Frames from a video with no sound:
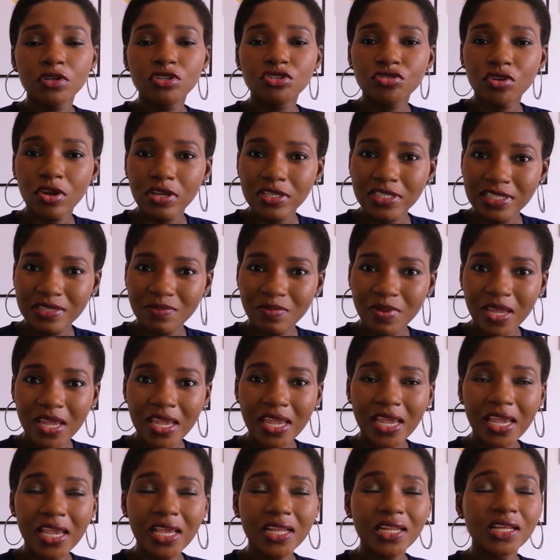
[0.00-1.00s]
But trust
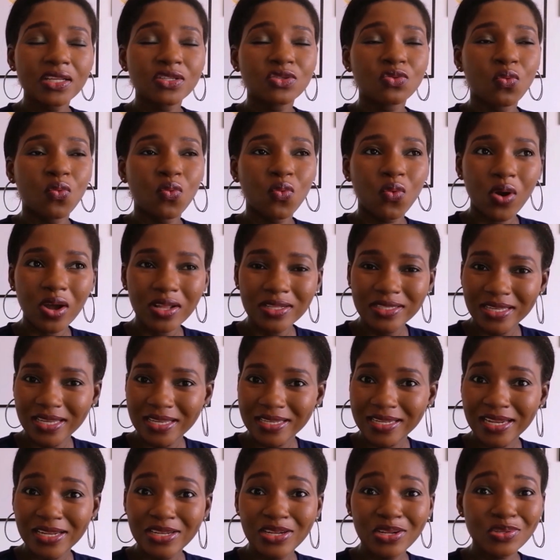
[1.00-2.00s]
me, it is worth
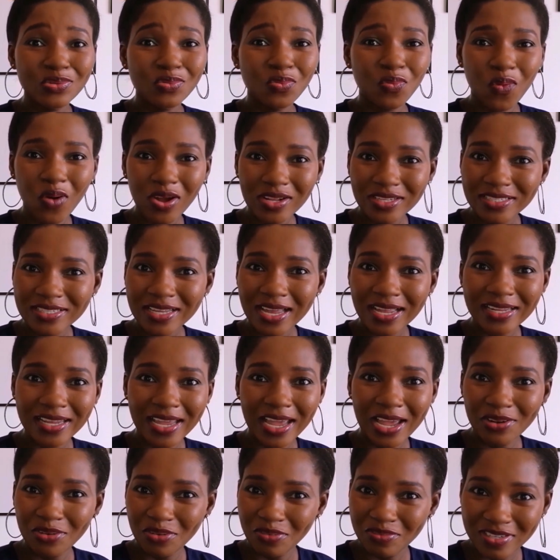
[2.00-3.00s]
it. It is worth it at
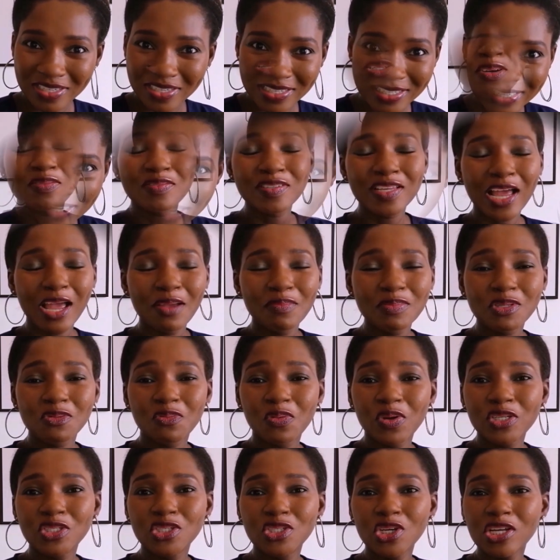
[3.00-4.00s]
the end of the day. A lot of
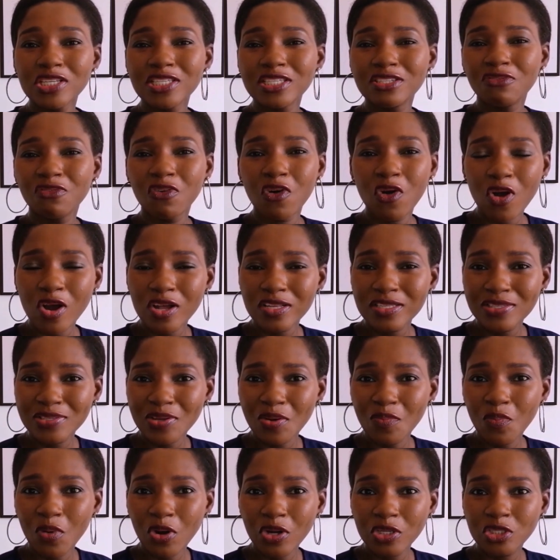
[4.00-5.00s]
times, we just focus
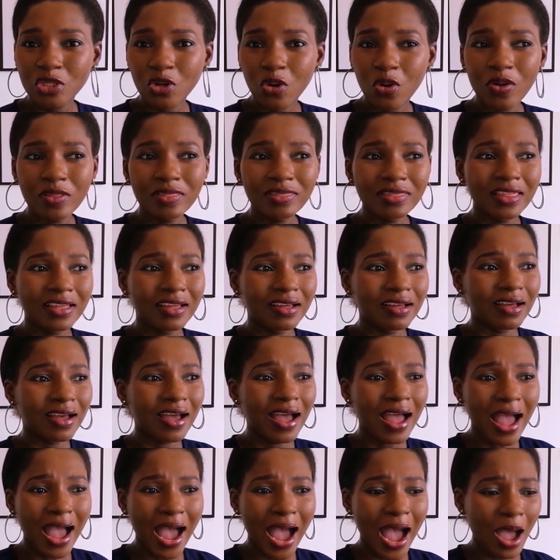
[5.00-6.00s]
so much on
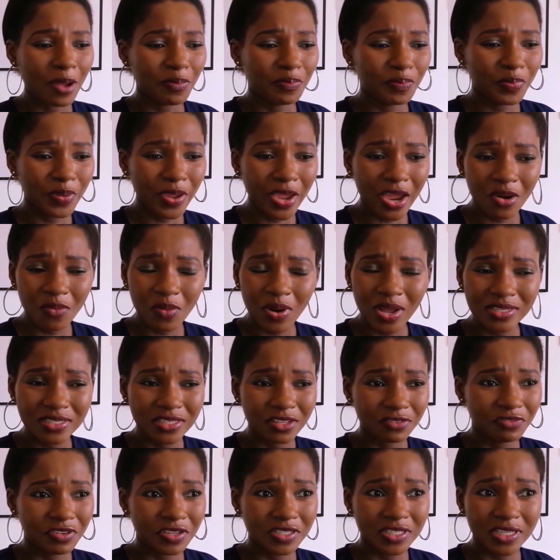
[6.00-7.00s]
the
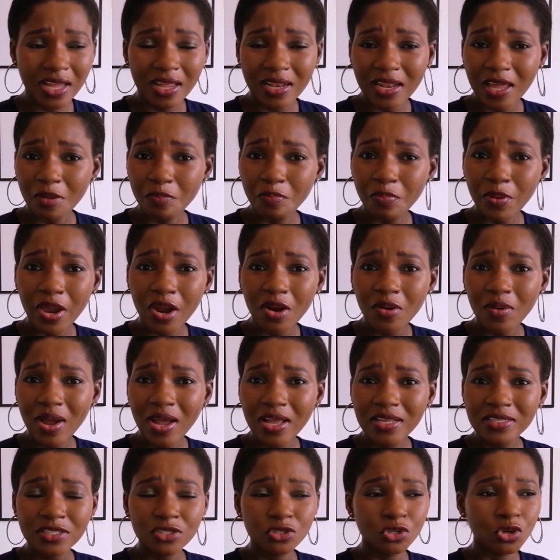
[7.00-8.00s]
appearance, the physical
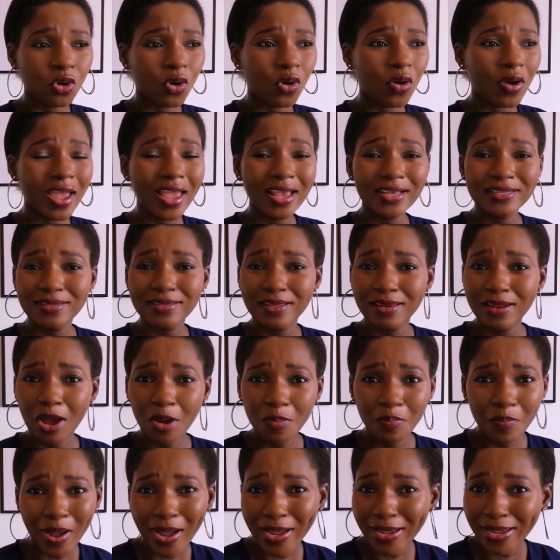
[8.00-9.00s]
appearance, your
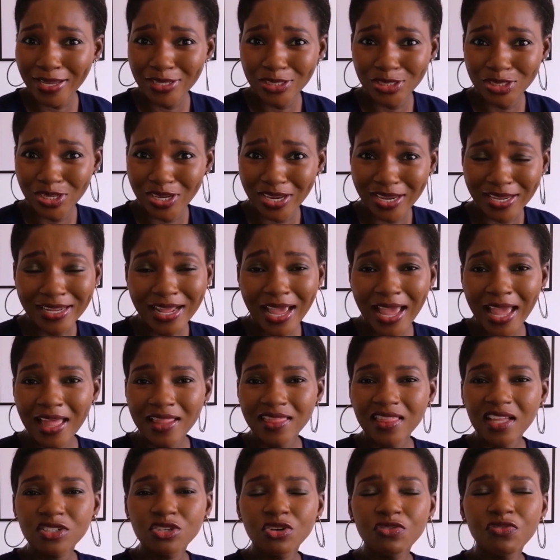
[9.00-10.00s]
external packaging,
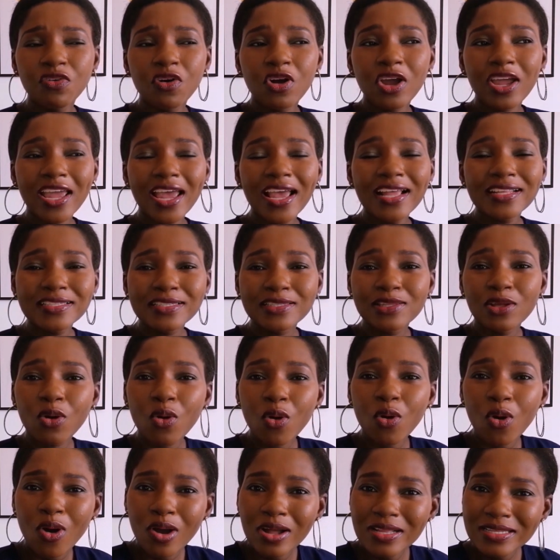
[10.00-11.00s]
that you forget
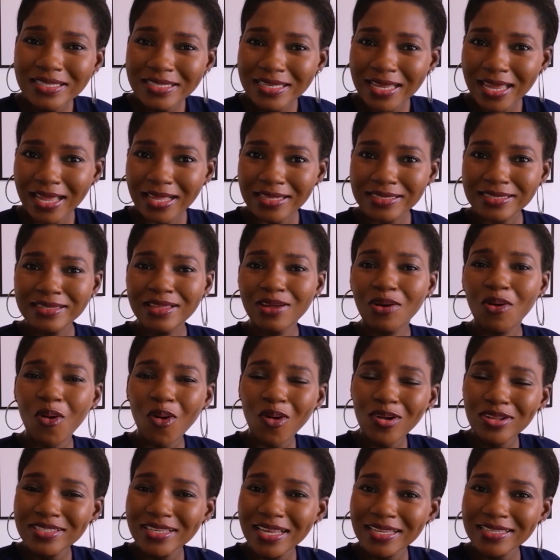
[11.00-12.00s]
the
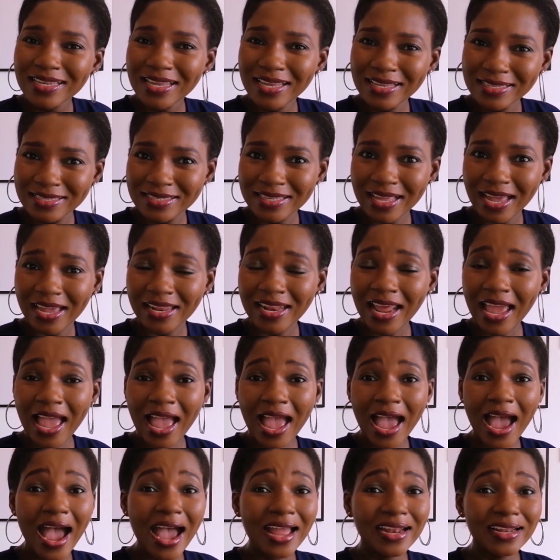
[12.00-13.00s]
content inside.
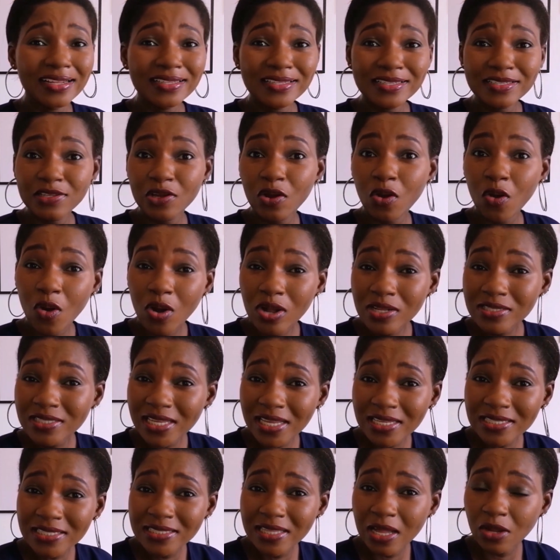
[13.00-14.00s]
And it is the
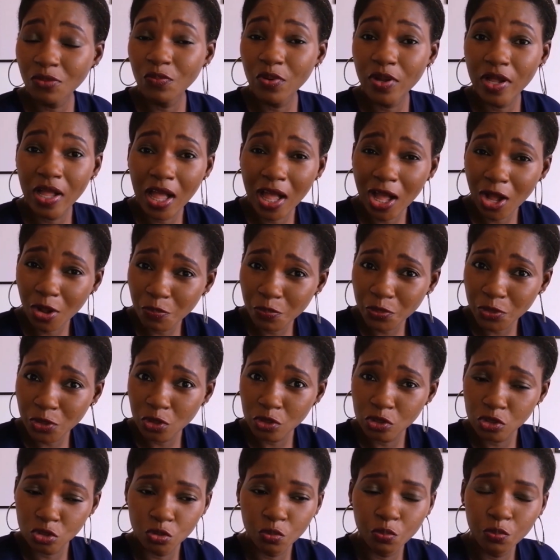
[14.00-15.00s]
content that will help
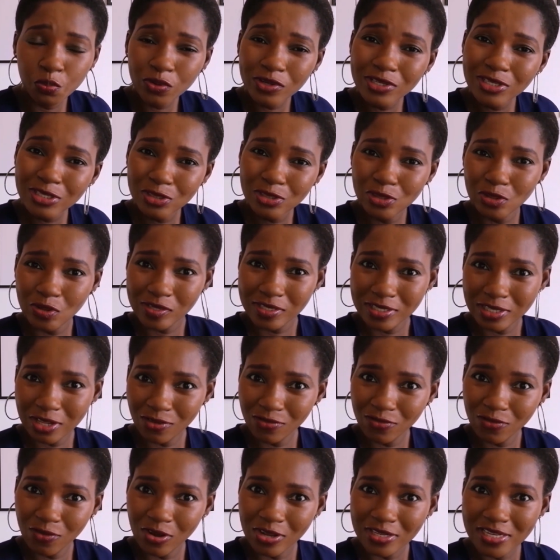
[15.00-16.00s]
you to boost your
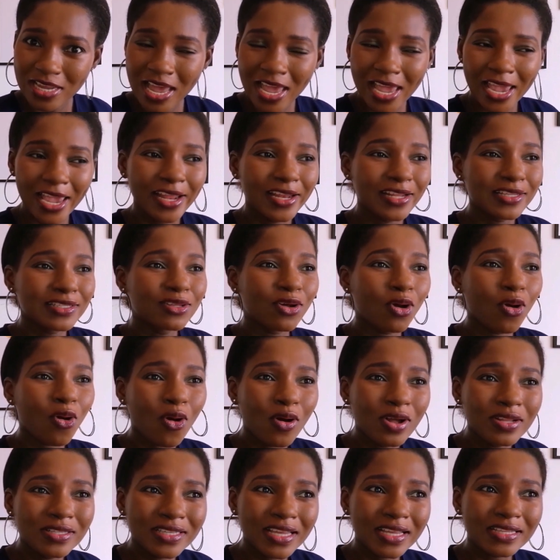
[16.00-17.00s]
self-worth. It is the
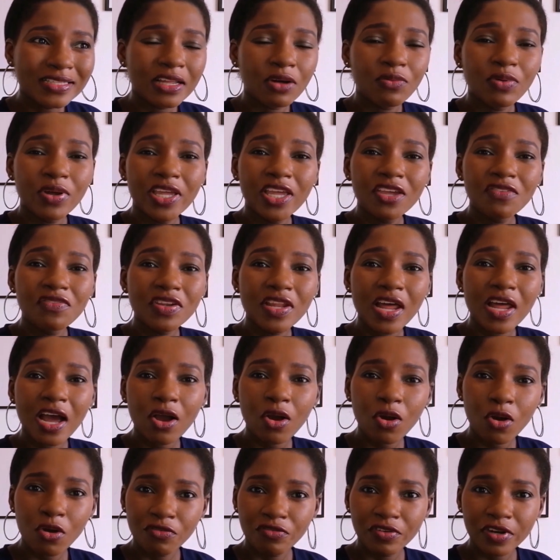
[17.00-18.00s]
content that will give you
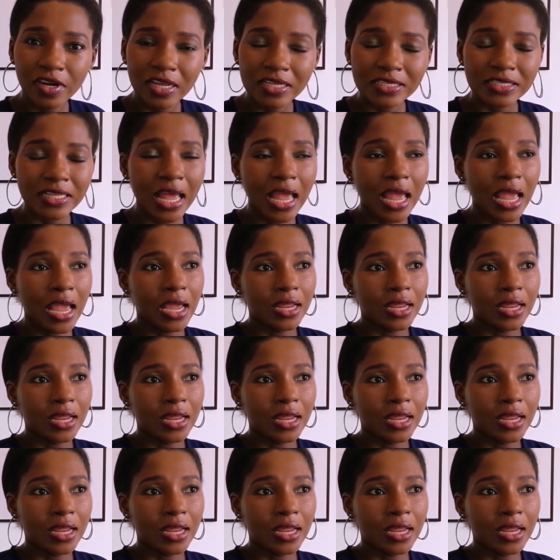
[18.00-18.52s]
that confidence.